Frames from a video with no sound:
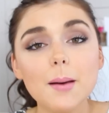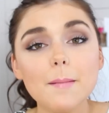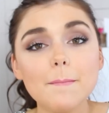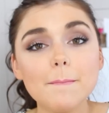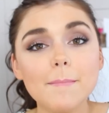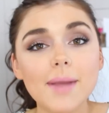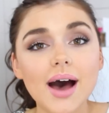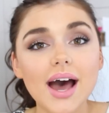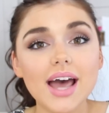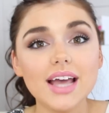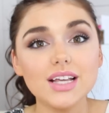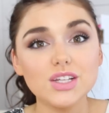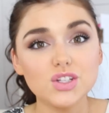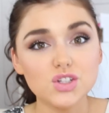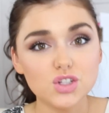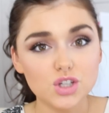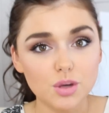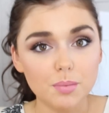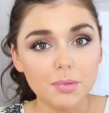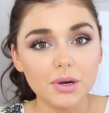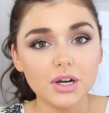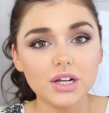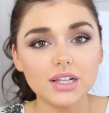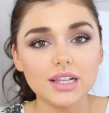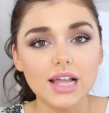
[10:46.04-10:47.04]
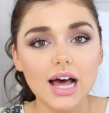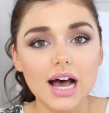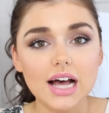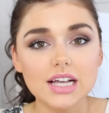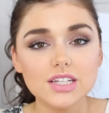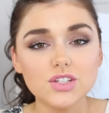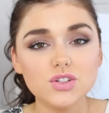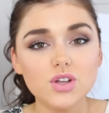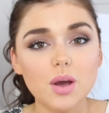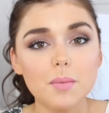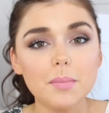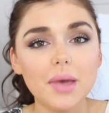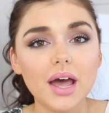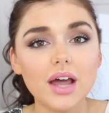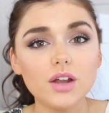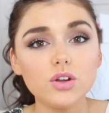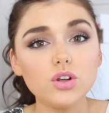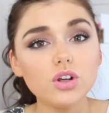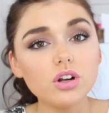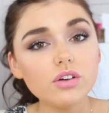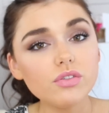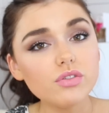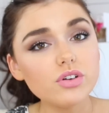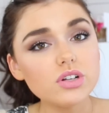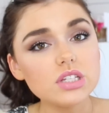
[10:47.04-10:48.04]
my summer class. So I'm at
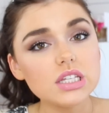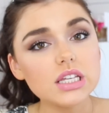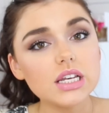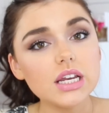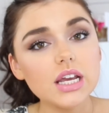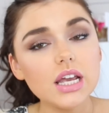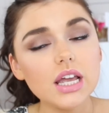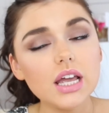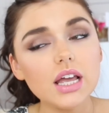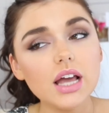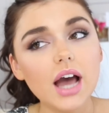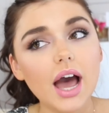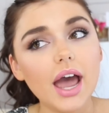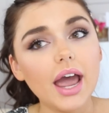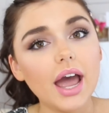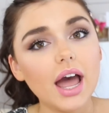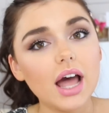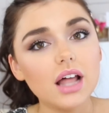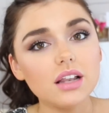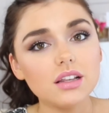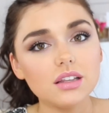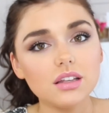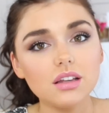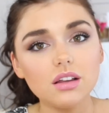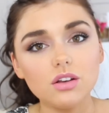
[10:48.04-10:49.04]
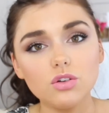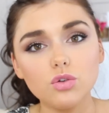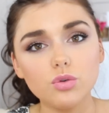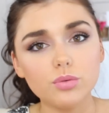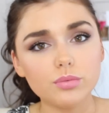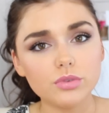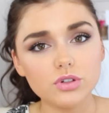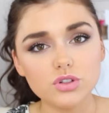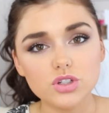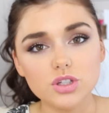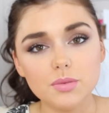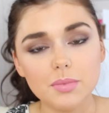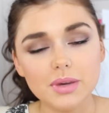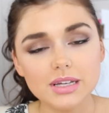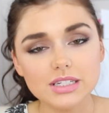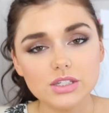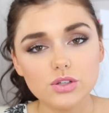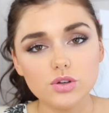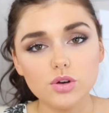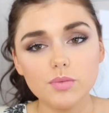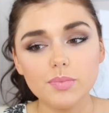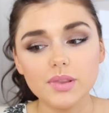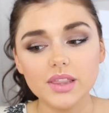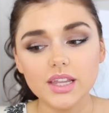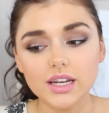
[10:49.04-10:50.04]
university, I had a normal
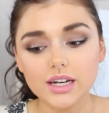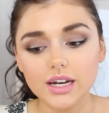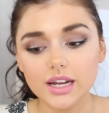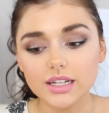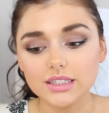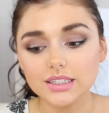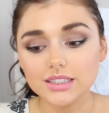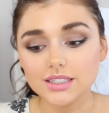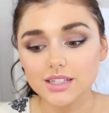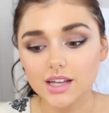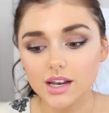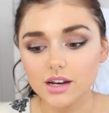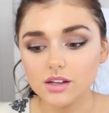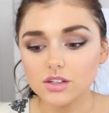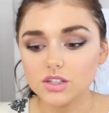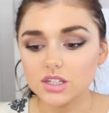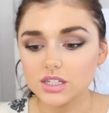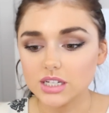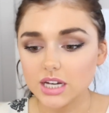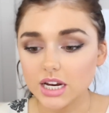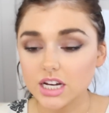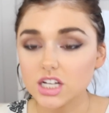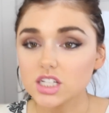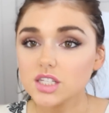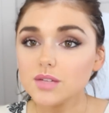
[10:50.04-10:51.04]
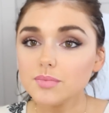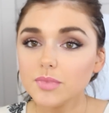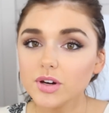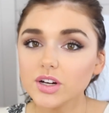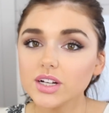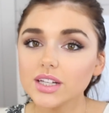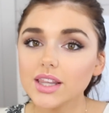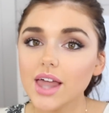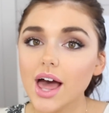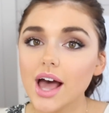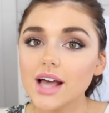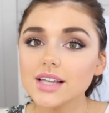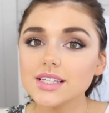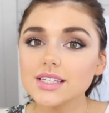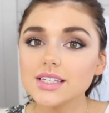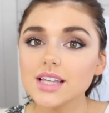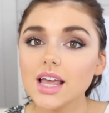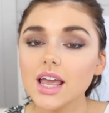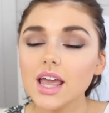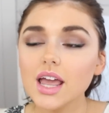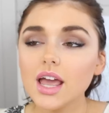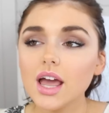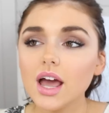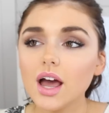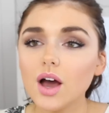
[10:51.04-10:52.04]
semester but then I decided to take a summer class
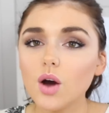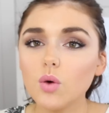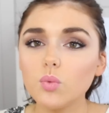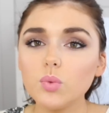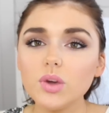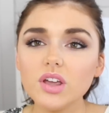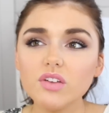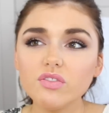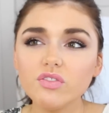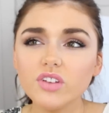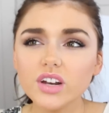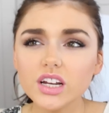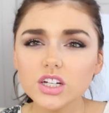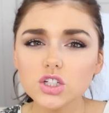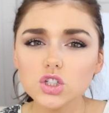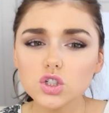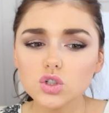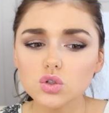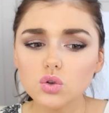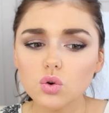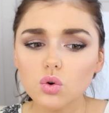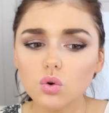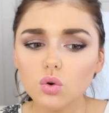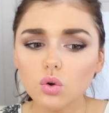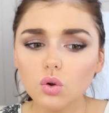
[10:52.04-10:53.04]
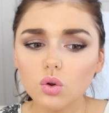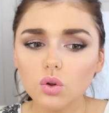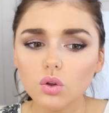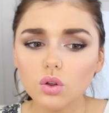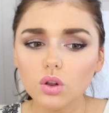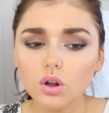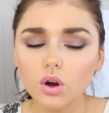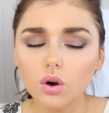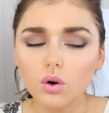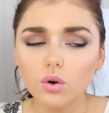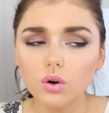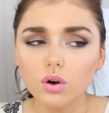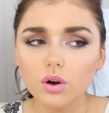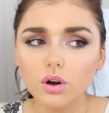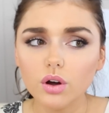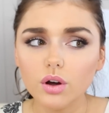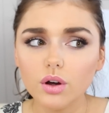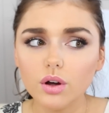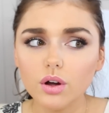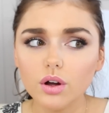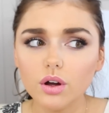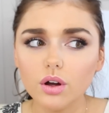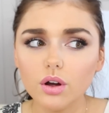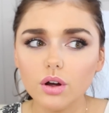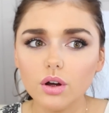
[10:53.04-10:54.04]
we finished school
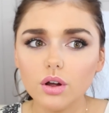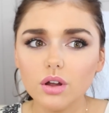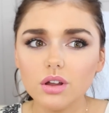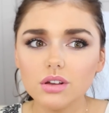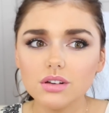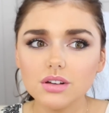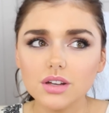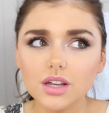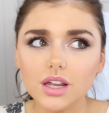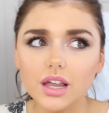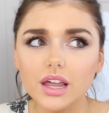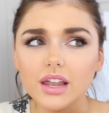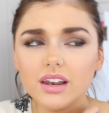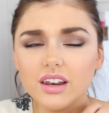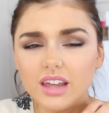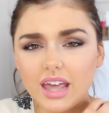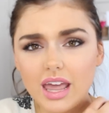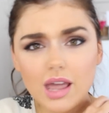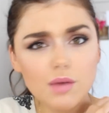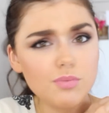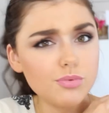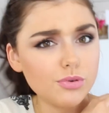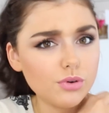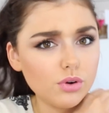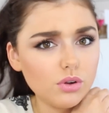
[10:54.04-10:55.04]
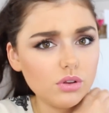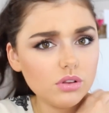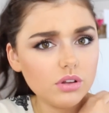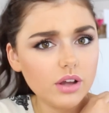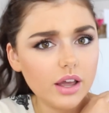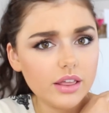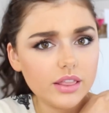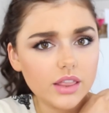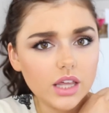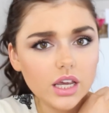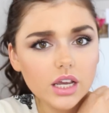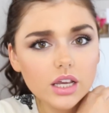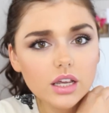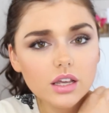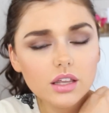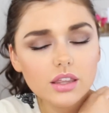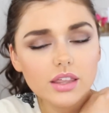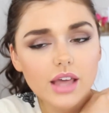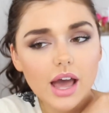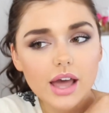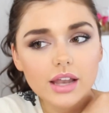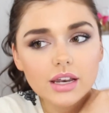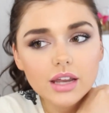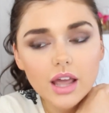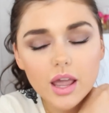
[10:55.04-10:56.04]
uh, in April, I think.
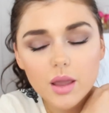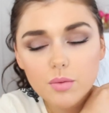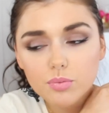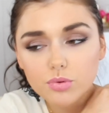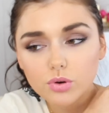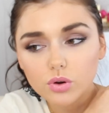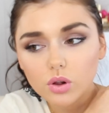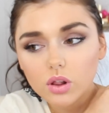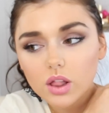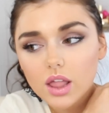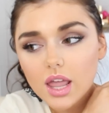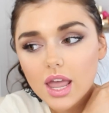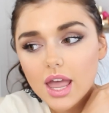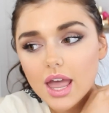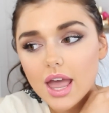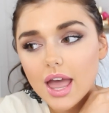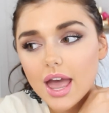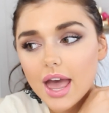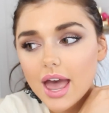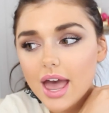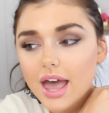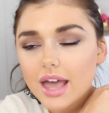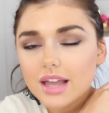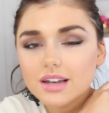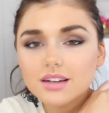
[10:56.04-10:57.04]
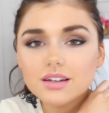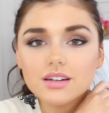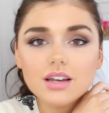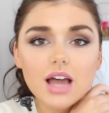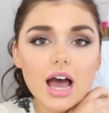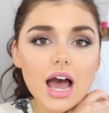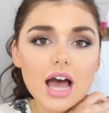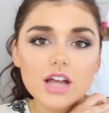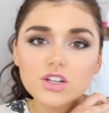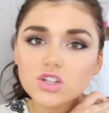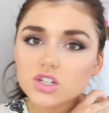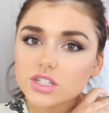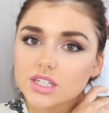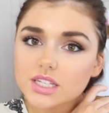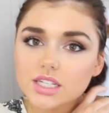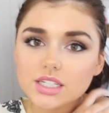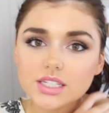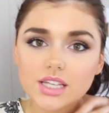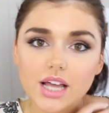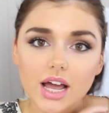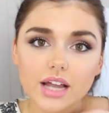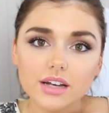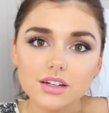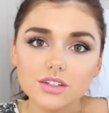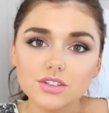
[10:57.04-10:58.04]
Yeah, in April. And I just
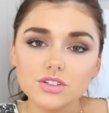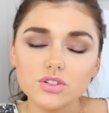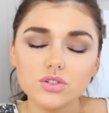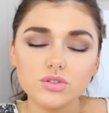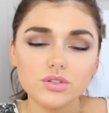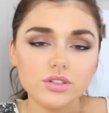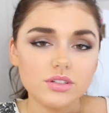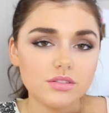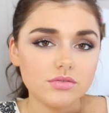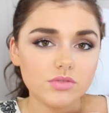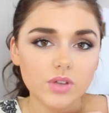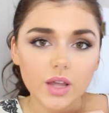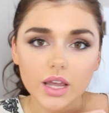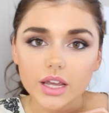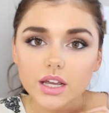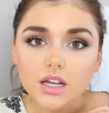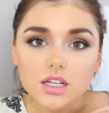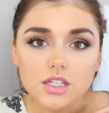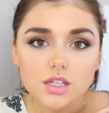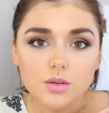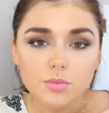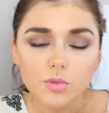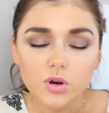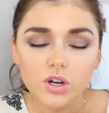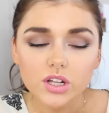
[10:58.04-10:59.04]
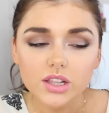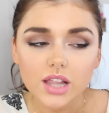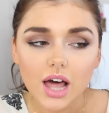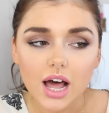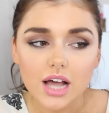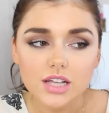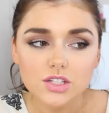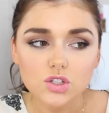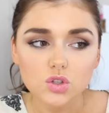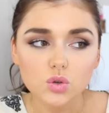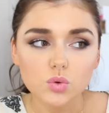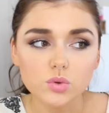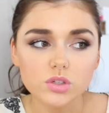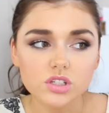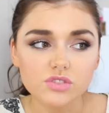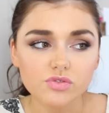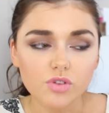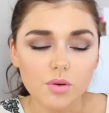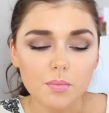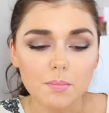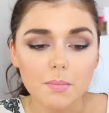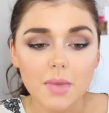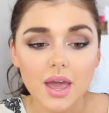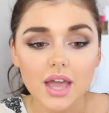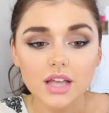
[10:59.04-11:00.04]
decided to take a summer class. So it was
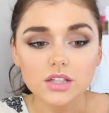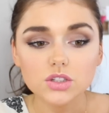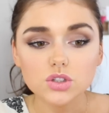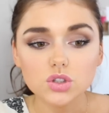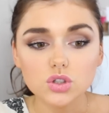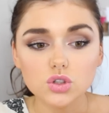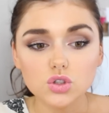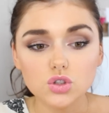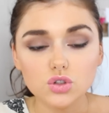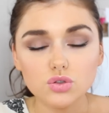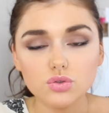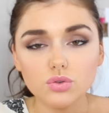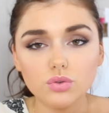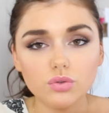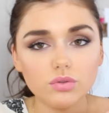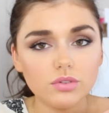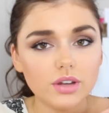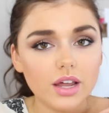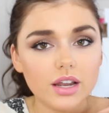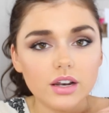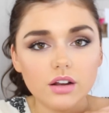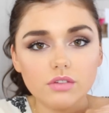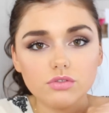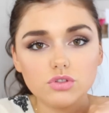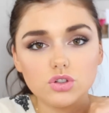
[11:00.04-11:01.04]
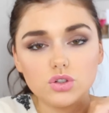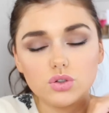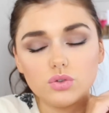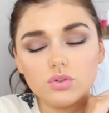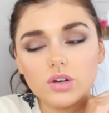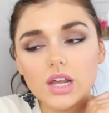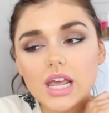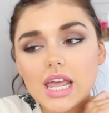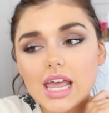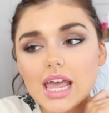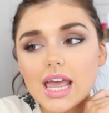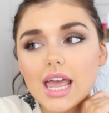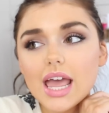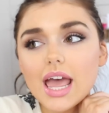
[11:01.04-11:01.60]
from May to June, end of June.